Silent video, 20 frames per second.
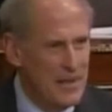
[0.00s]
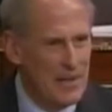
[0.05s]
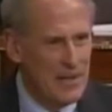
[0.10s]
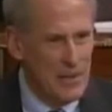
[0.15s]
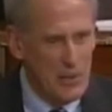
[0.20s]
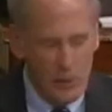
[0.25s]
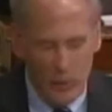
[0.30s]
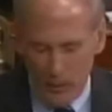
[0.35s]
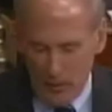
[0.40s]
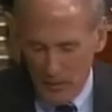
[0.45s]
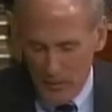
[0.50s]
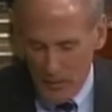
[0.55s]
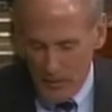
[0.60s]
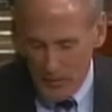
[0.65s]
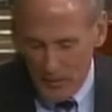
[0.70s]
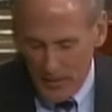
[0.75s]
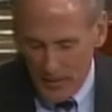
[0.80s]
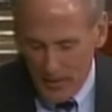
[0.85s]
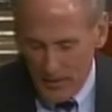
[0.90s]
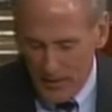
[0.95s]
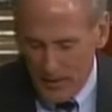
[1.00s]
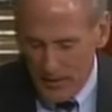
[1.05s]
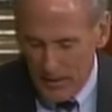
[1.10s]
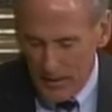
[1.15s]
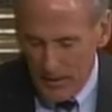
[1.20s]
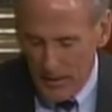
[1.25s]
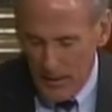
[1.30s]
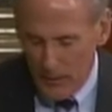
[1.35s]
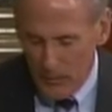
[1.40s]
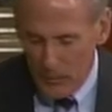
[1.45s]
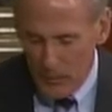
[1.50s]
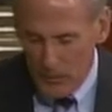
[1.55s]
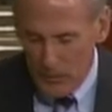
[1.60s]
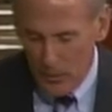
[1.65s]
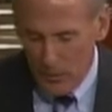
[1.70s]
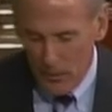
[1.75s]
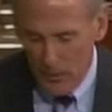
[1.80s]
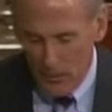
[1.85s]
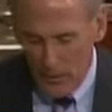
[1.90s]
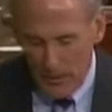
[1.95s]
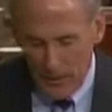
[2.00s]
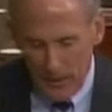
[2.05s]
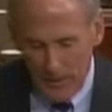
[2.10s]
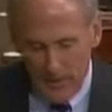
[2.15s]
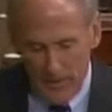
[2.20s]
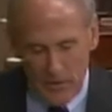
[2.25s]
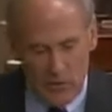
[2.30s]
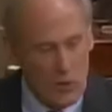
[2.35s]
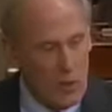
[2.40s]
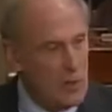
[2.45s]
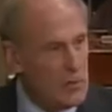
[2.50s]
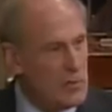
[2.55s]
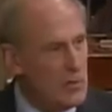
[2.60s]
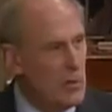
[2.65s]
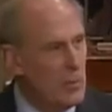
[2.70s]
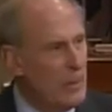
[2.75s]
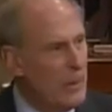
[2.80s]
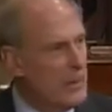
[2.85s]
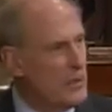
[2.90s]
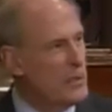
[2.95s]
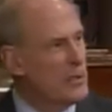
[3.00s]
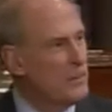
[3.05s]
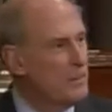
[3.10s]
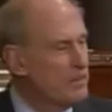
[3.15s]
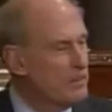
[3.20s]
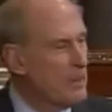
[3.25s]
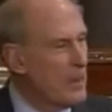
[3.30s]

here in the Senate on return, there's also much